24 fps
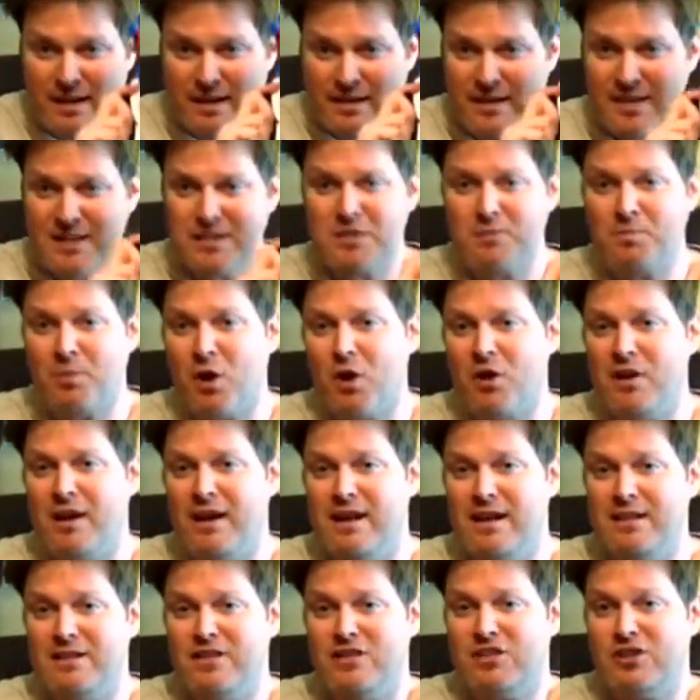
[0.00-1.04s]
This is broken
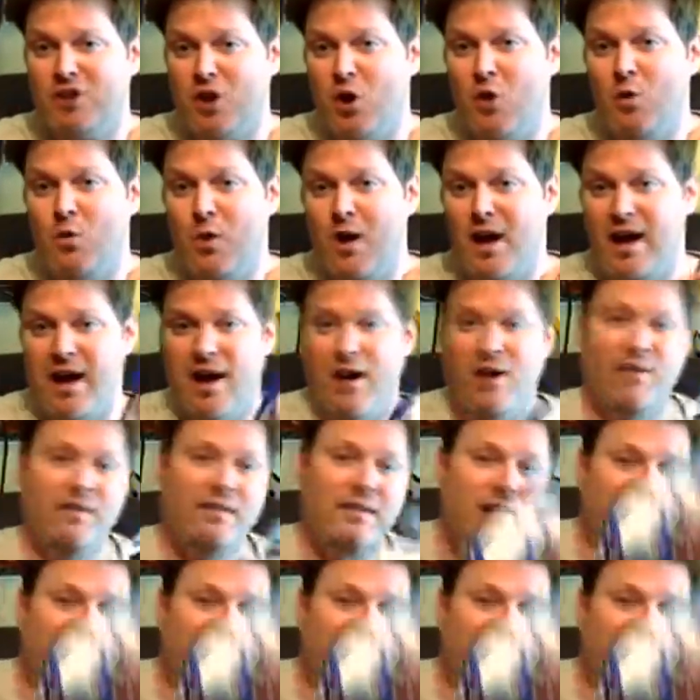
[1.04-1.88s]
in so well